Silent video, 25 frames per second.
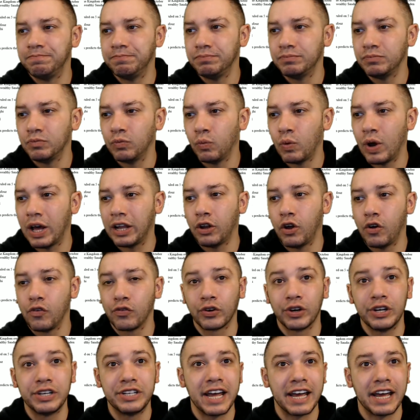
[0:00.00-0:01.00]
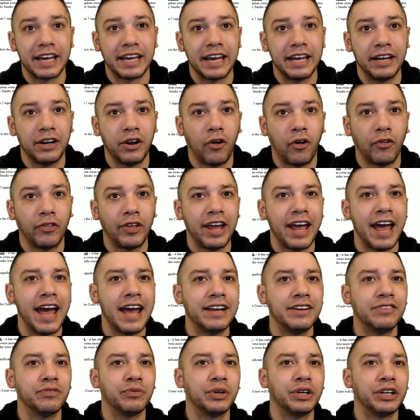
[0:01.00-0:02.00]
well over a decade old, they
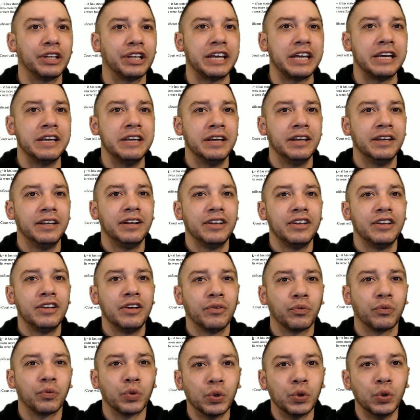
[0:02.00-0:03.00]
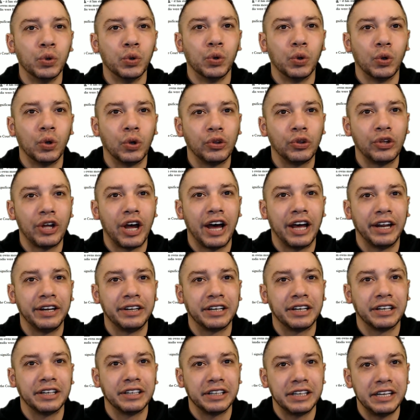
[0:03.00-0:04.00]
hadn't really ruled on
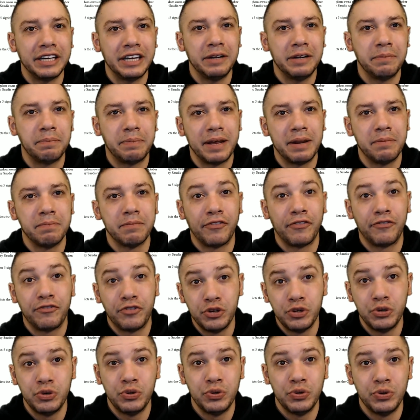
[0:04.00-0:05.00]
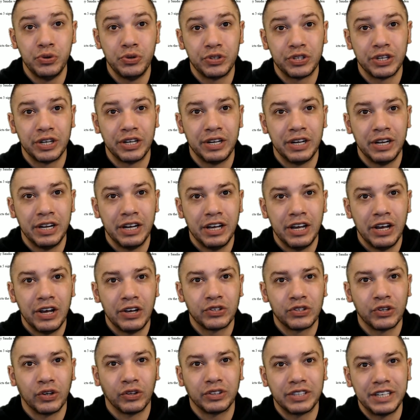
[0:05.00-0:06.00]
Khalid bin Mahfouz and
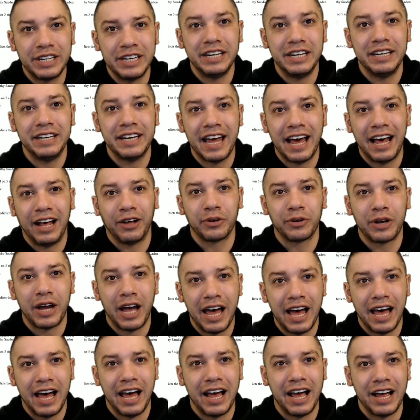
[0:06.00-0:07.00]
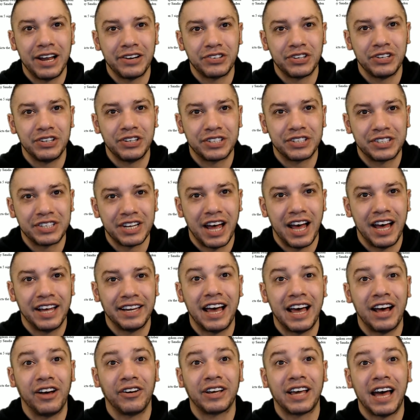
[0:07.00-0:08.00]
Sultan al-Rahaj and Yassin
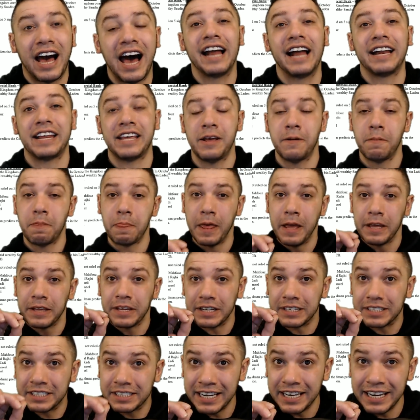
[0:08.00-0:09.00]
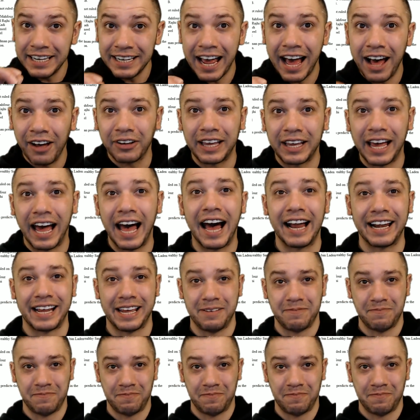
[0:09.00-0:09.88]
al-Qadi. Yassin al-Qadi.